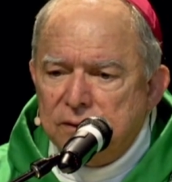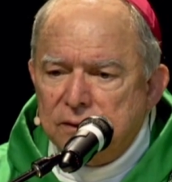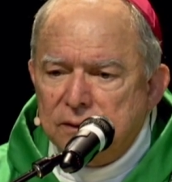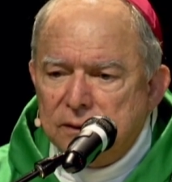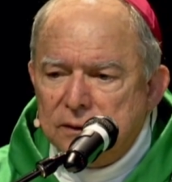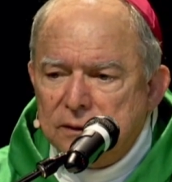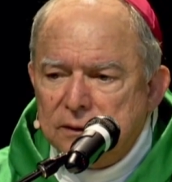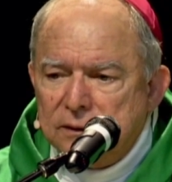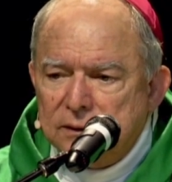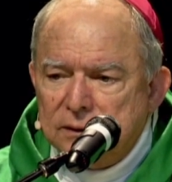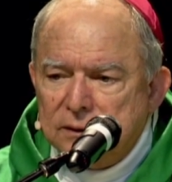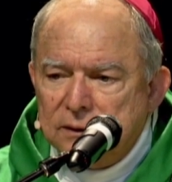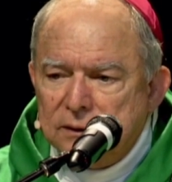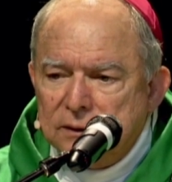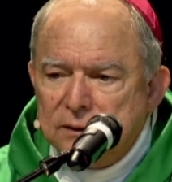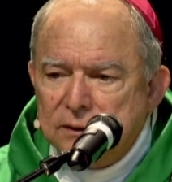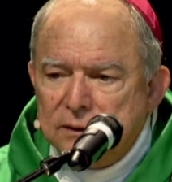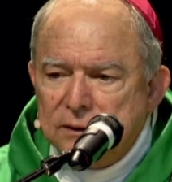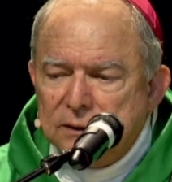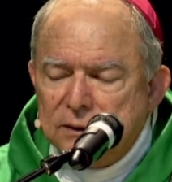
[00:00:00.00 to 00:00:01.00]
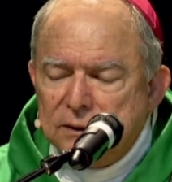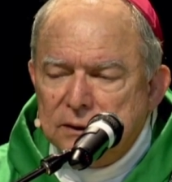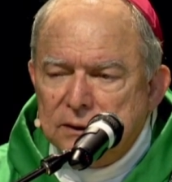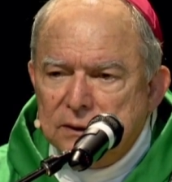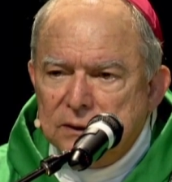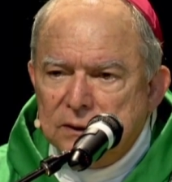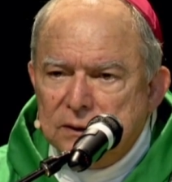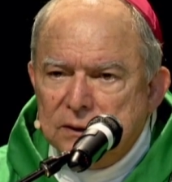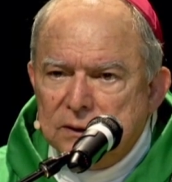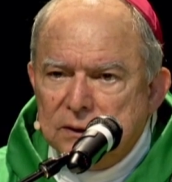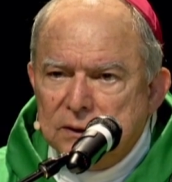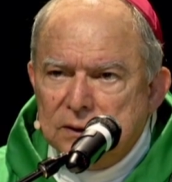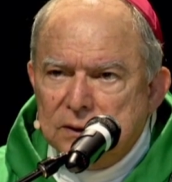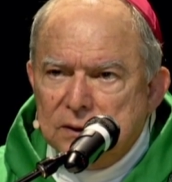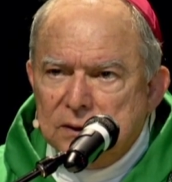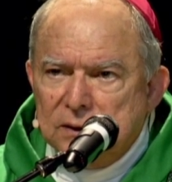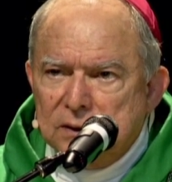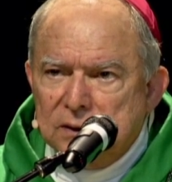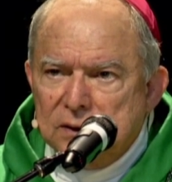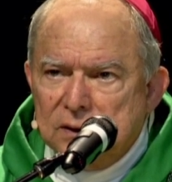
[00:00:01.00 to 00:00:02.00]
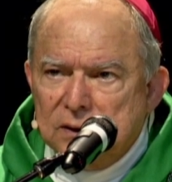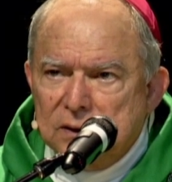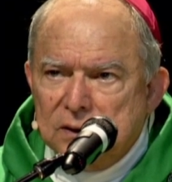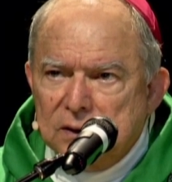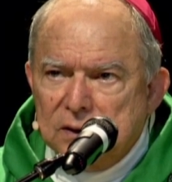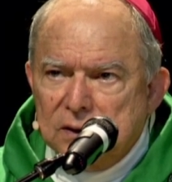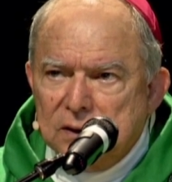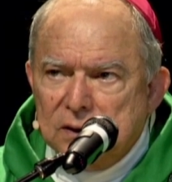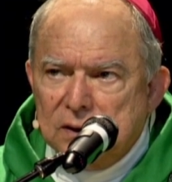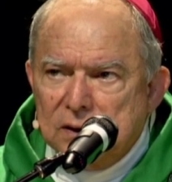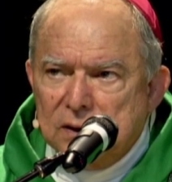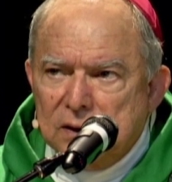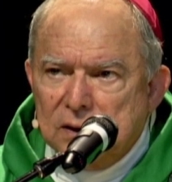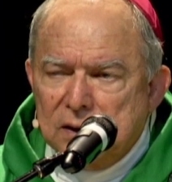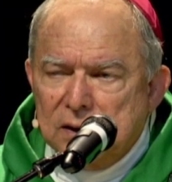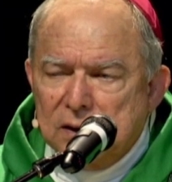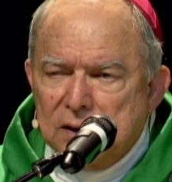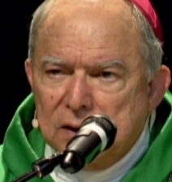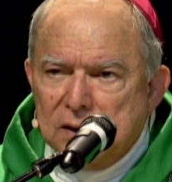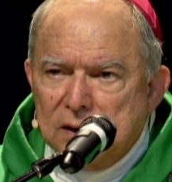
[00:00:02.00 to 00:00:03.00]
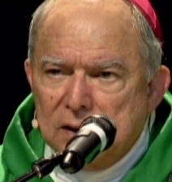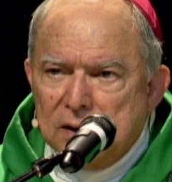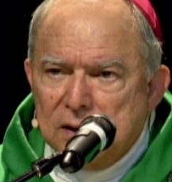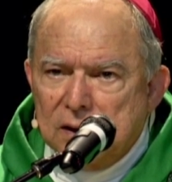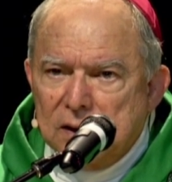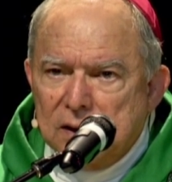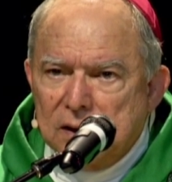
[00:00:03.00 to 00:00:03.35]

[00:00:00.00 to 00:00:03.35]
[no speech]